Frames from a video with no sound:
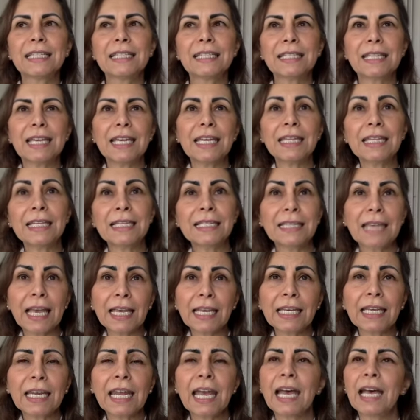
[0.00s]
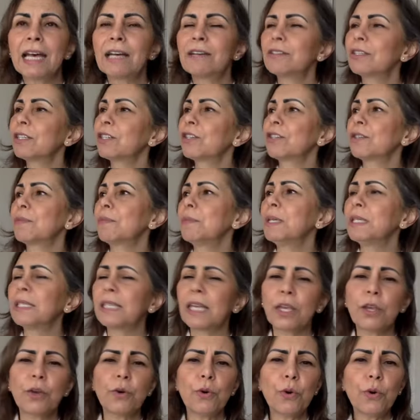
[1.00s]
In the second house, it just means
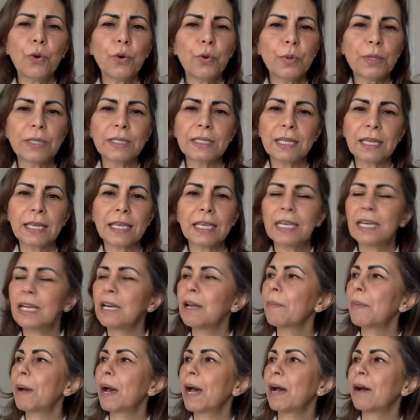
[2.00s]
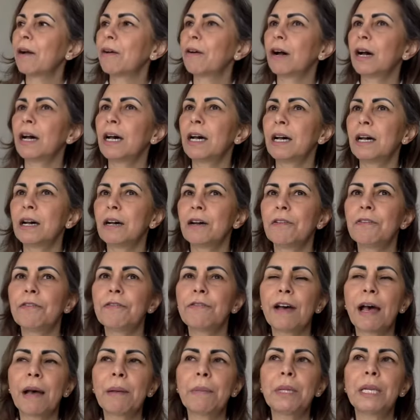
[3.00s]
that you're always thinking about
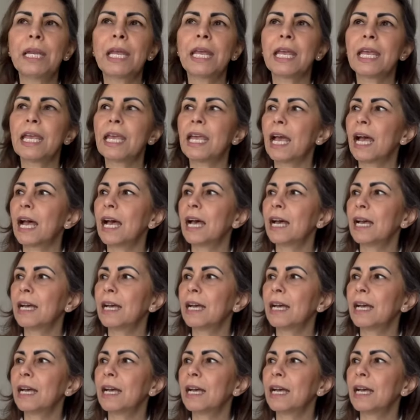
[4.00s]
family,